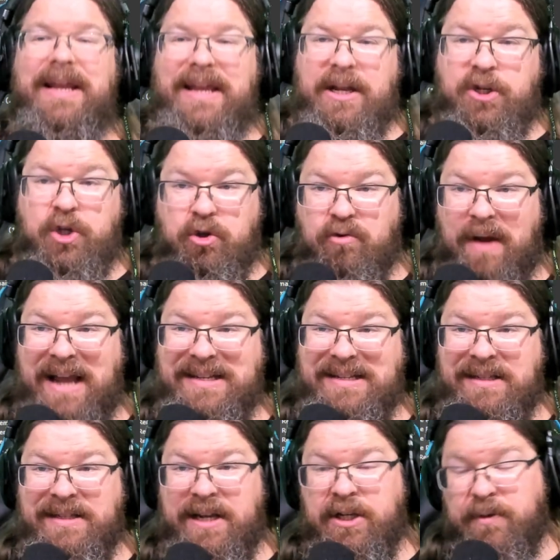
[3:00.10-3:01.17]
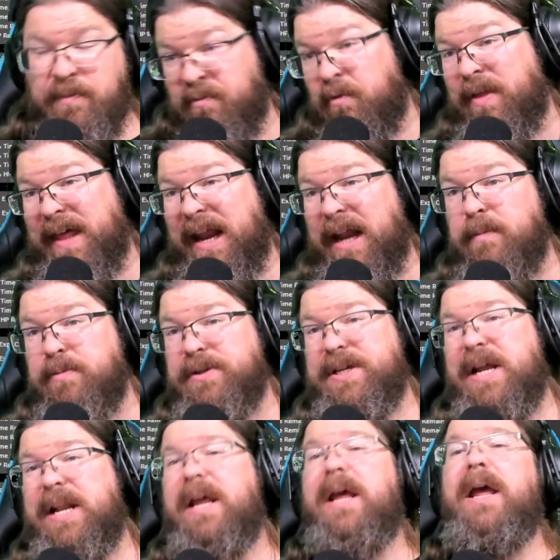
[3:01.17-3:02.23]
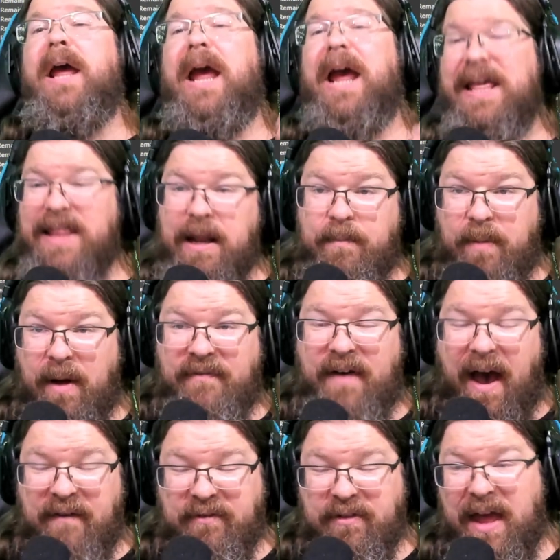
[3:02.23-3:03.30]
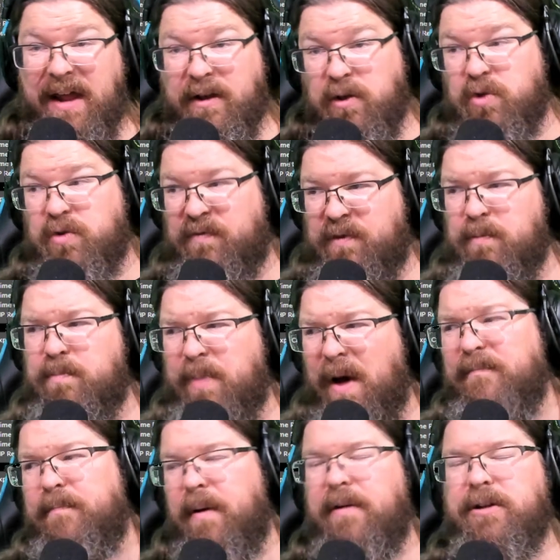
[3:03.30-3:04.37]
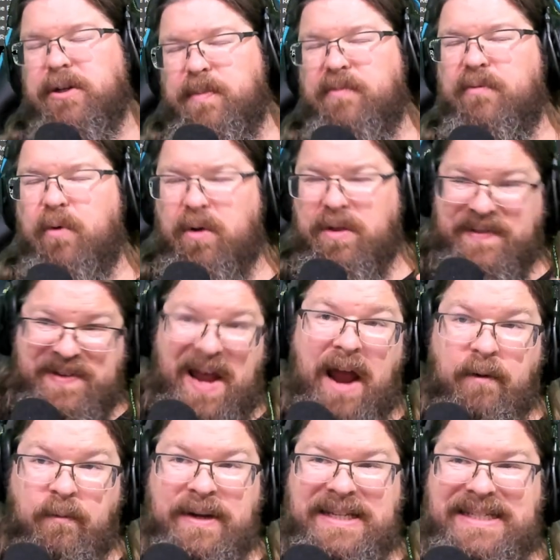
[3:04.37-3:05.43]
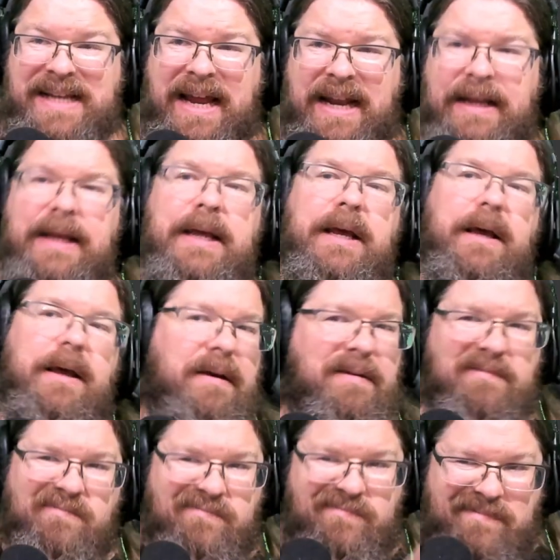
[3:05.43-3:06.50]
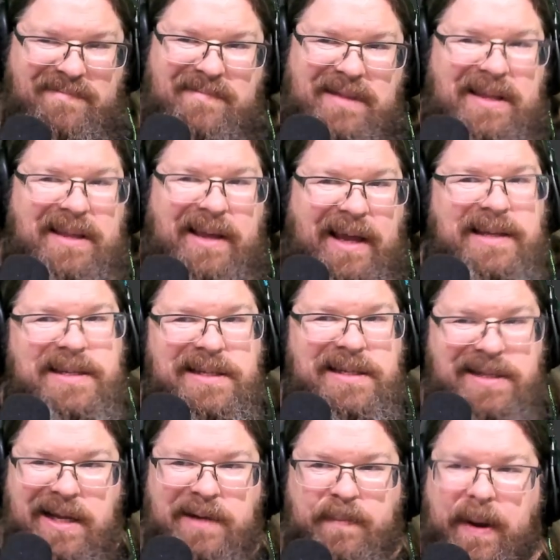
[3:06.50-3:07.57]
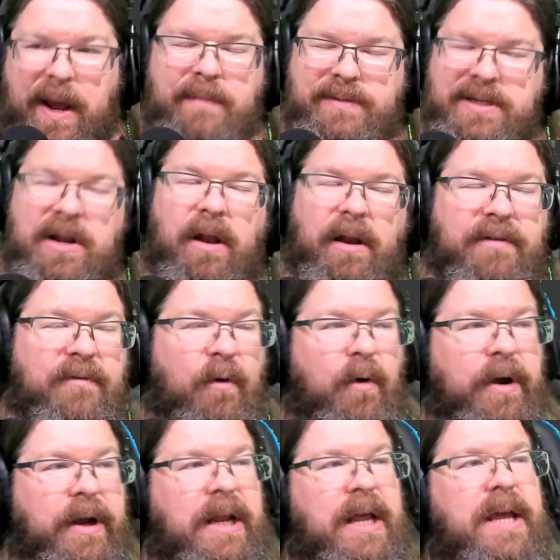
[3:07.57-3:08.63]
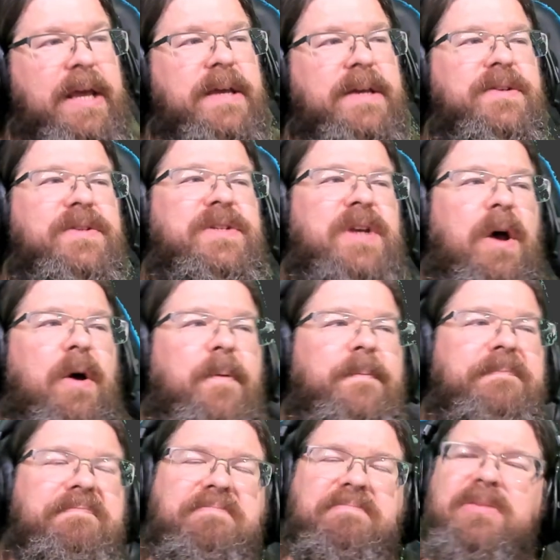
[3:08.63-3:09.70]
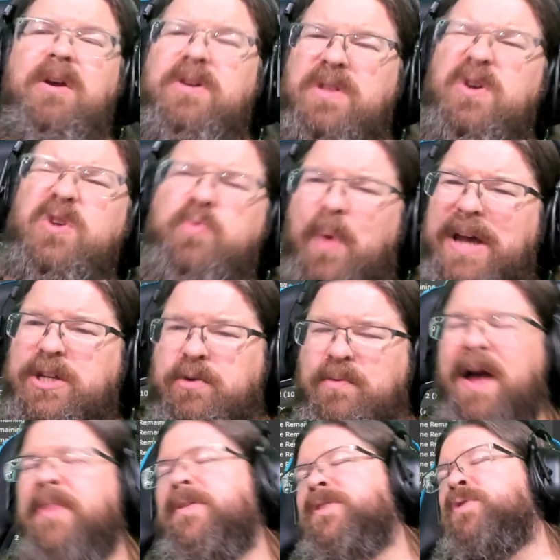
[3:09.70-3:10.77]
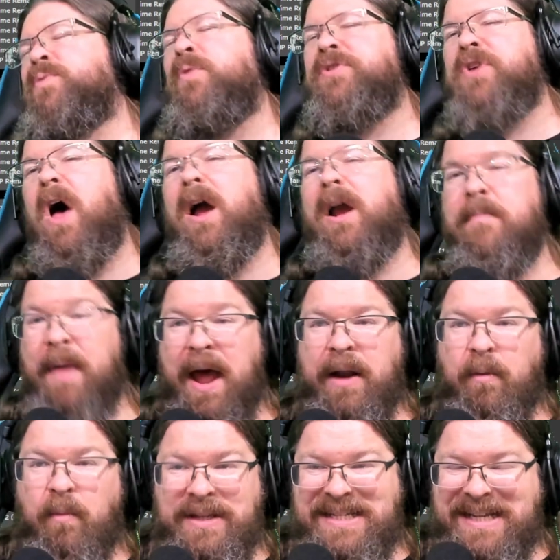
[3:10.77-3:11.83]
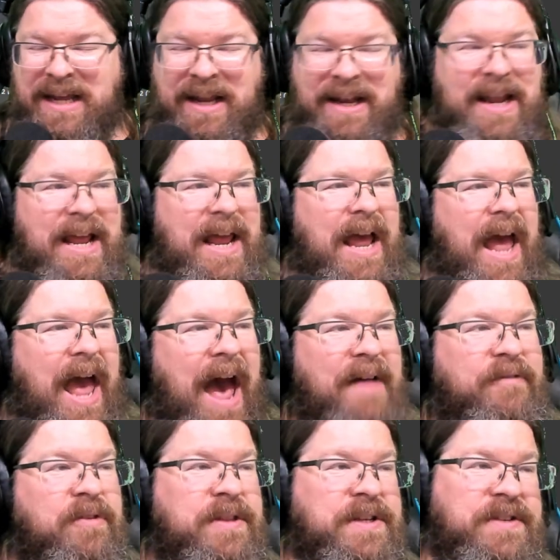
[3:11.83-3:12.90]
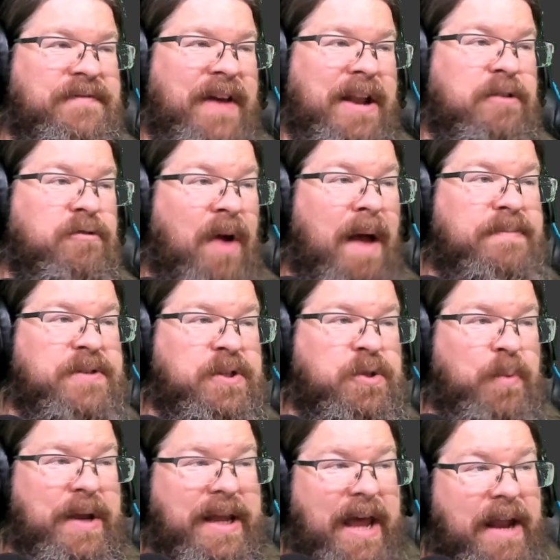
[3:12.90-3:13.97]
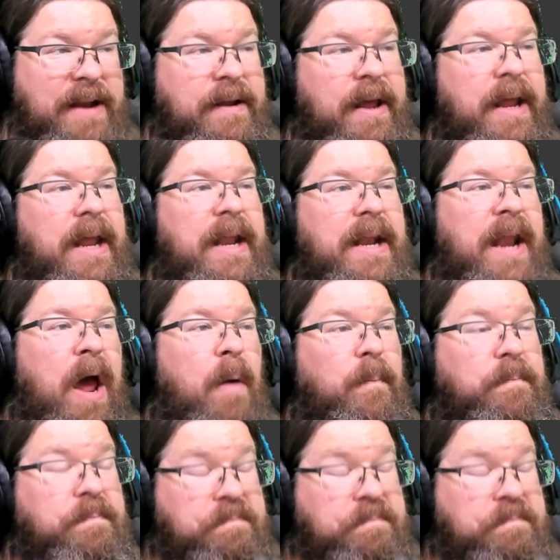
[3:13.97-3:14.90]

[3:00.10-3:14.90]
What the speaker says: get your terrestrialization before that 80% and then buff after that. Because if you buff much before the stat reset, it becomes null and void. So there's ways around this, and we'll talk about it once again after this event drops this weekend. Now,